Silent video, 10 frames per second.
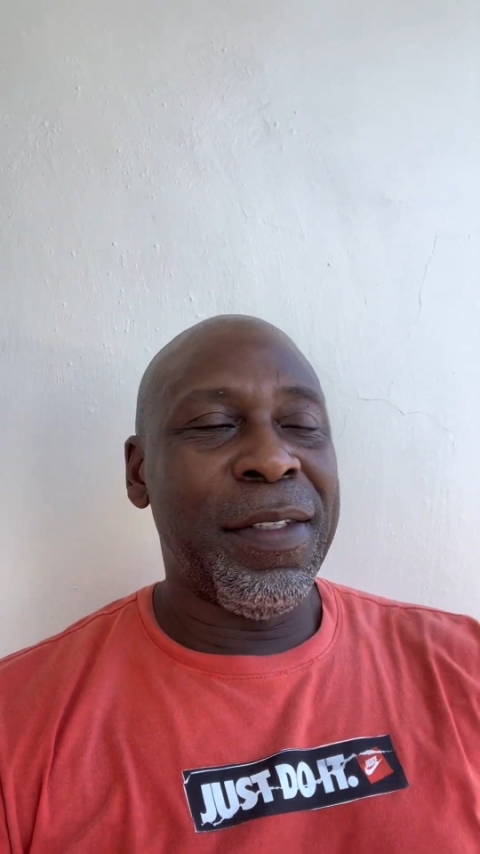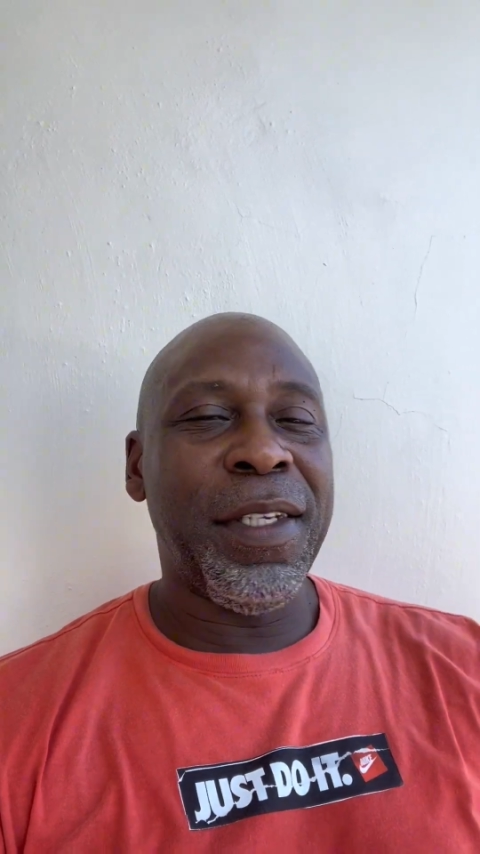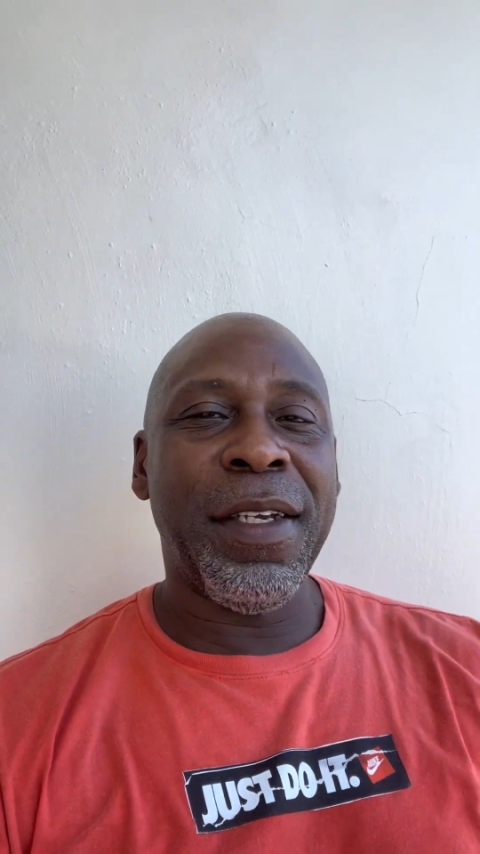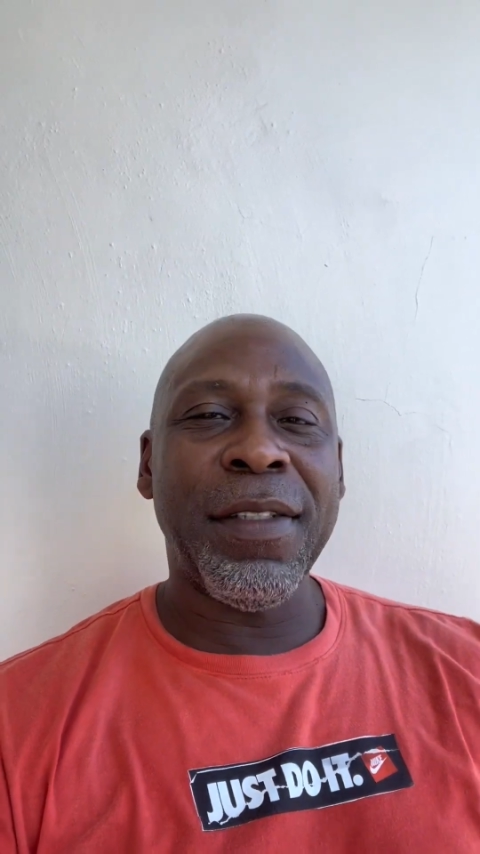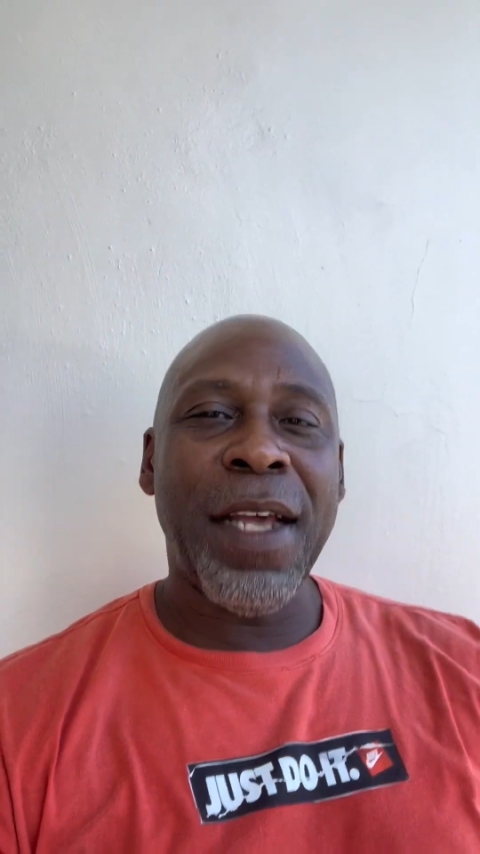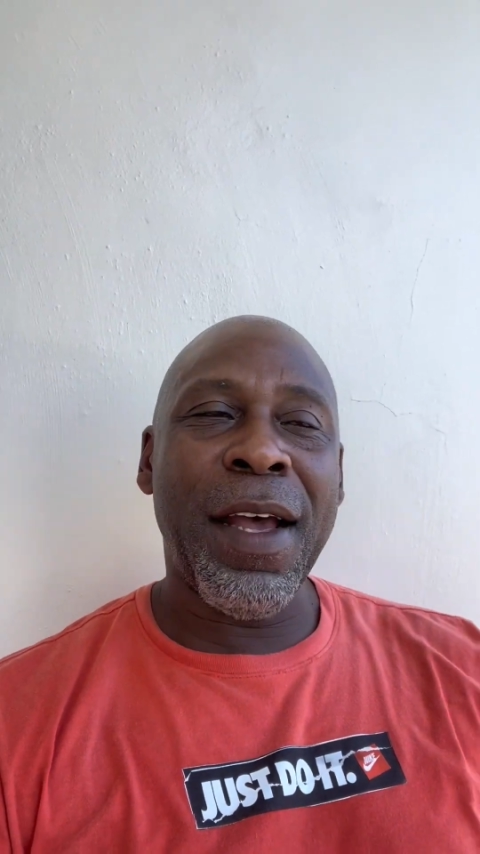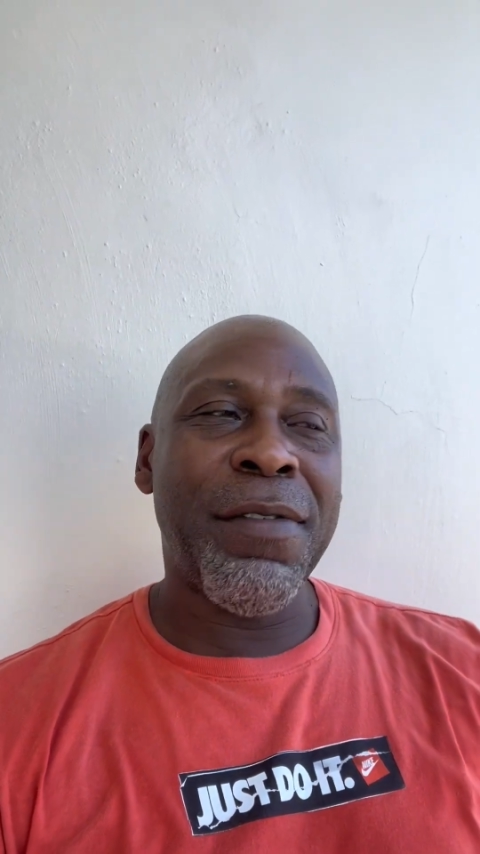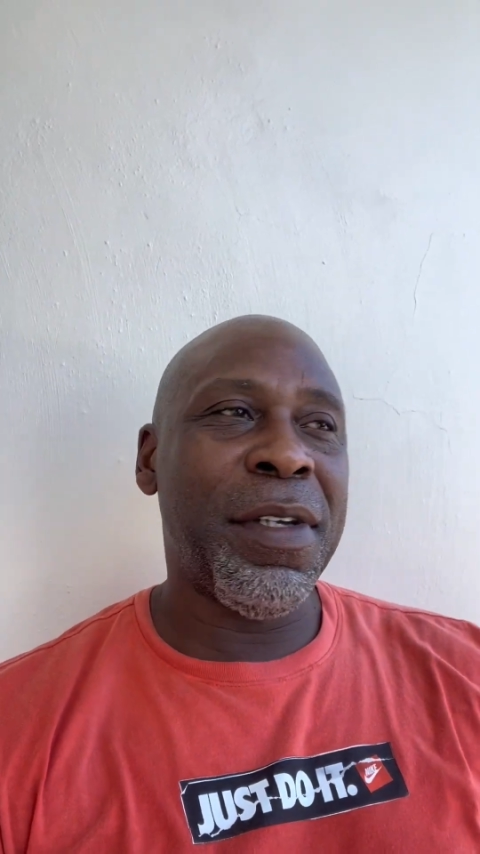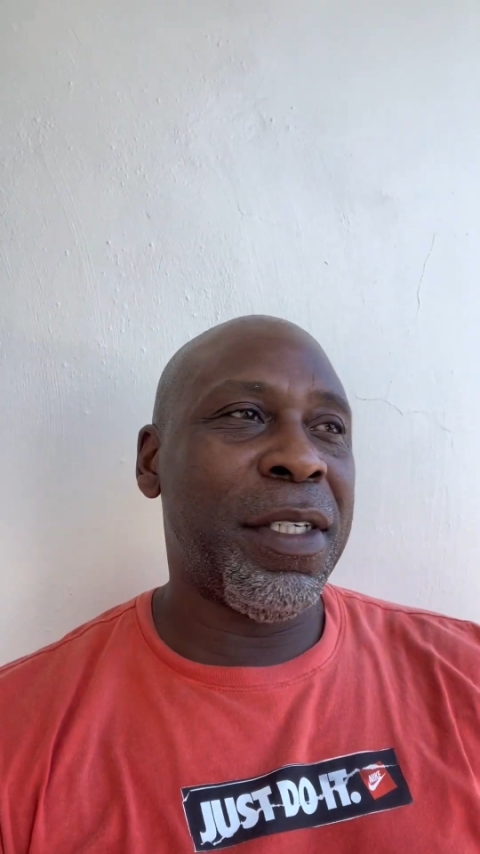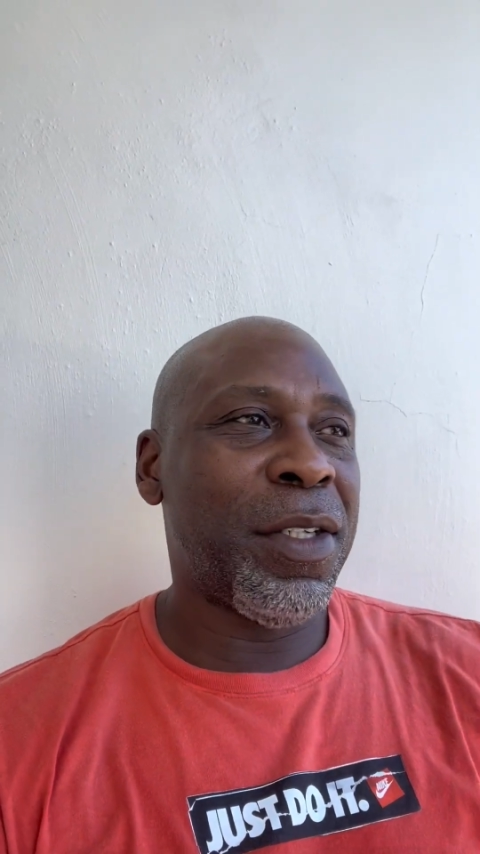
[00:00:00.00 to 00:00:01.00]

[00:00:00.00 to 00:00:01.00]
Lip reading: take a dive in